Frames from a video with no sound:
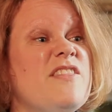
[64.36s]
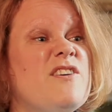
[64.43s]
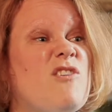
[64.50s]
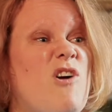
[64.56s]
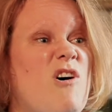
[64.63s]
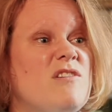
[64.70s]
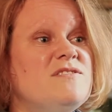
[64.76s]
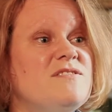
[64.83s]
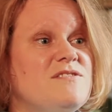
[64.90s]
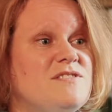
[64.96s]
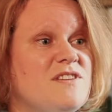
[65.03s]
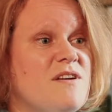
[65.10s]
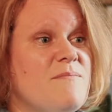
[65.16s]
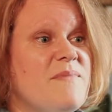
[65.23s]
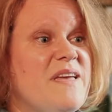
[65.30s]
There are also
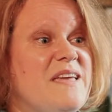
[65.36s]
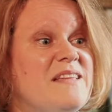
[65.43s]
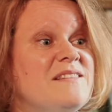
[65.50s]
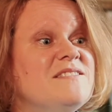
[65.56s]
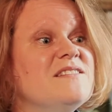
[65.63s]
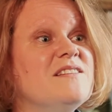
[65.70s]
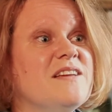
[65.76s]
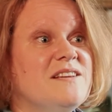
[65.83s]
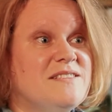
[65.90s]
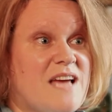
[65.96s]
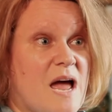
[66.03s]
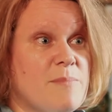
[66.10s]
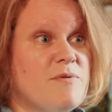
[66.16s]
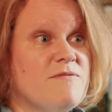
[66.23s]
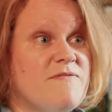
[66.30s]
some insulin
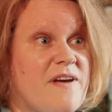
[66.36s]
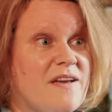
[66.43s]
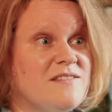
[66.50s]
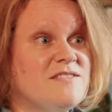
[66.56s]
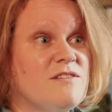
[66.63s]
type effects.